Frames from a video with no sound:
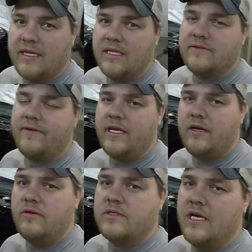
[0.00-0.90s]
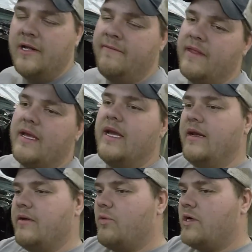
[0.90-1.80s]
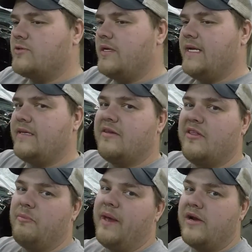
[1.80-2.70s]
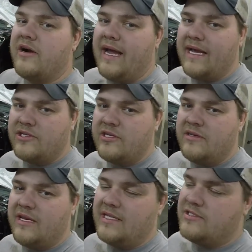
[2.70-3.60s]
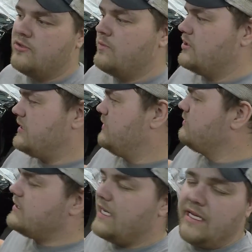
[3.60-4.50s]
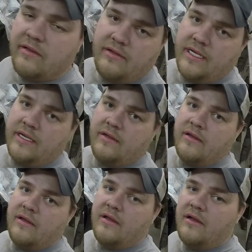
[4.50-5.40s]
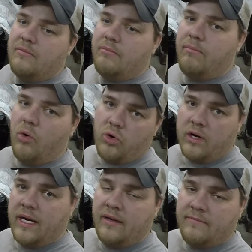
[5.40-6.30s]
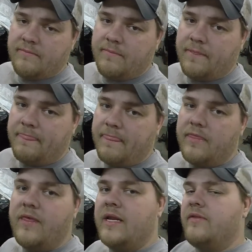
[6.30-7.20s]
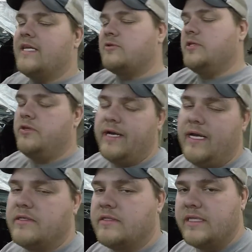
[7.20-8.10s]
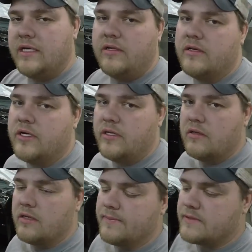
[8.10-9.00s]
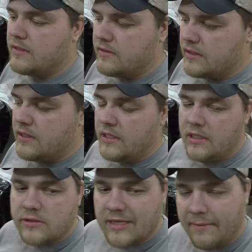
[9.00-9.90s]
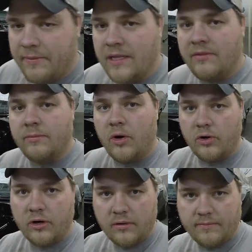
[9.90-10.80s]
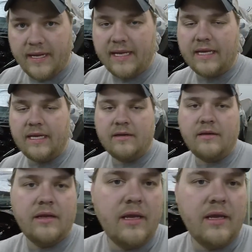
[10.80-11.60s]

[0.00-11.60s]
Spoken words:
in these videos, and once we get to the better action, not so much irritatingly boring, then that's when you guys will see all the good clips. I'll drop it in the motor, back in.